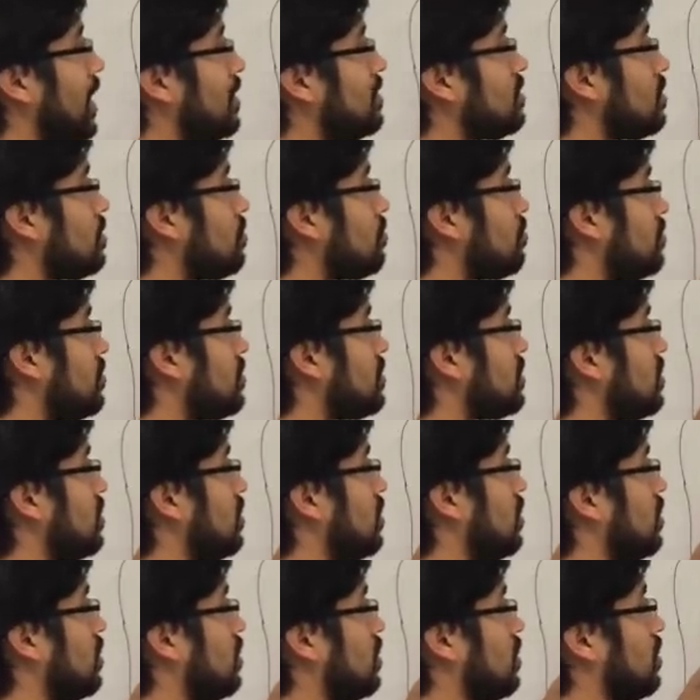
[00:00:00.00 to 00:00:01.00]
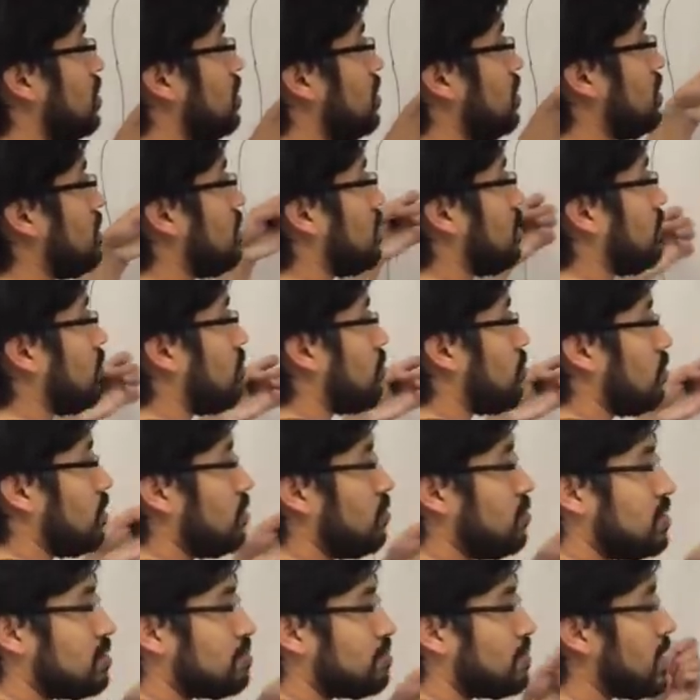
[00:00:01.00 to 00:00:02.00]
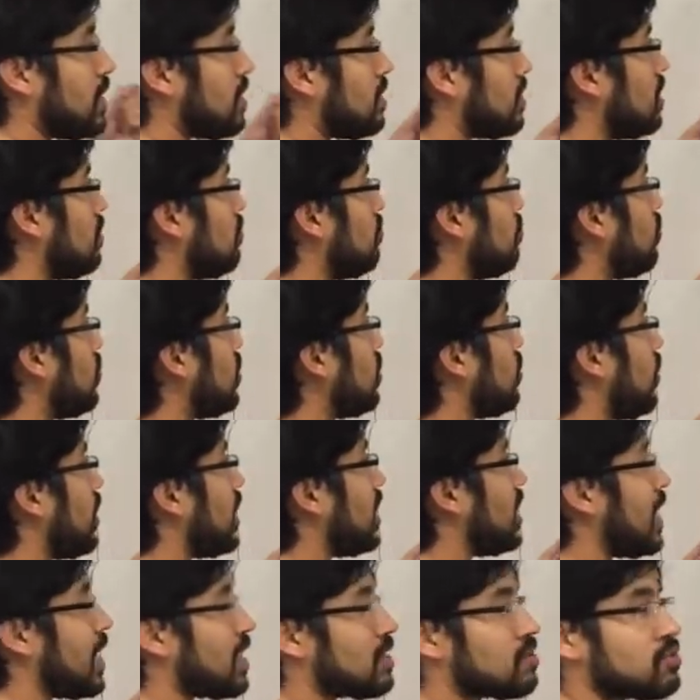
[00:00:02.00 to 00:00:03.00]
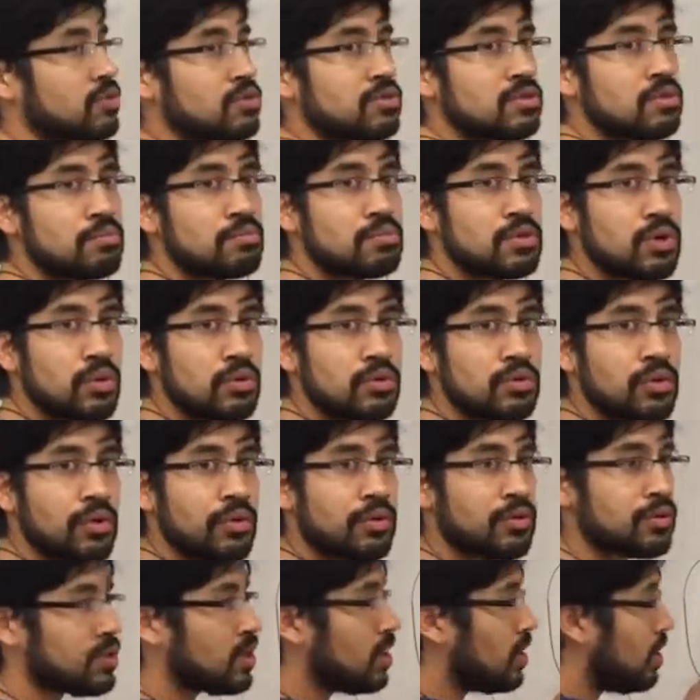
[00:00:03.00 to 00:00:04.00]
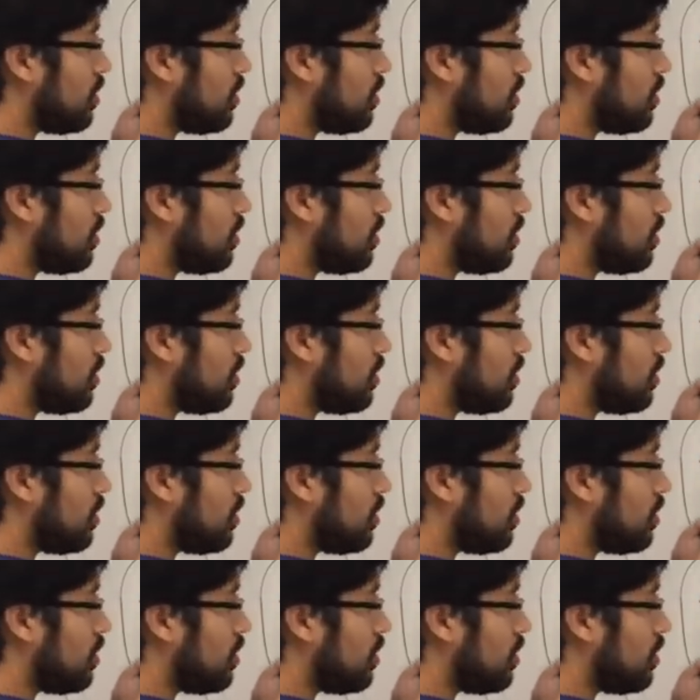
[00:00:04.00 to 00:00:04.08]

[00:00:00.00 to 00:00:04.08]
atoms? When we split them, we got electrons and protons.